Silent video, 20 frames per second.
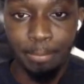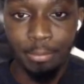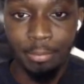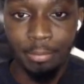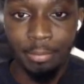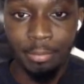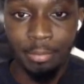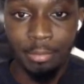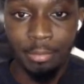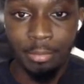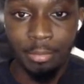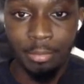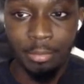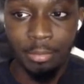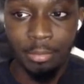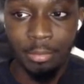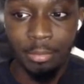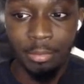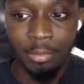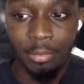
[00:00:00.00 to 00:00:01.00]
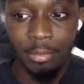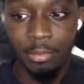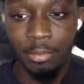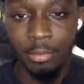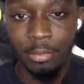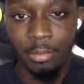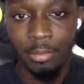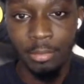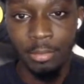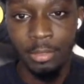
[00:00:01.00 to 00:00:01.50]

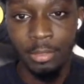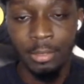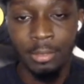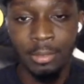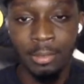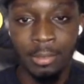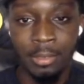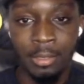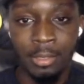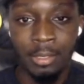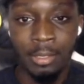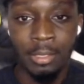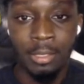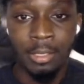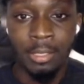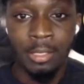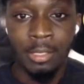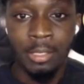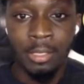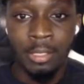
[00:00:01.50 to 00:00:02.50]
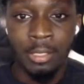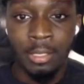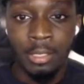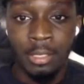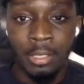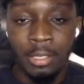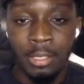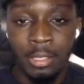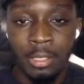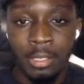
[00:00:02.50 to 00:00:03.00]

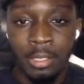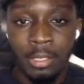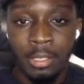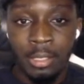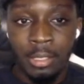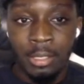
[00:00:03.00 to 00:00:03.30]
[no speech]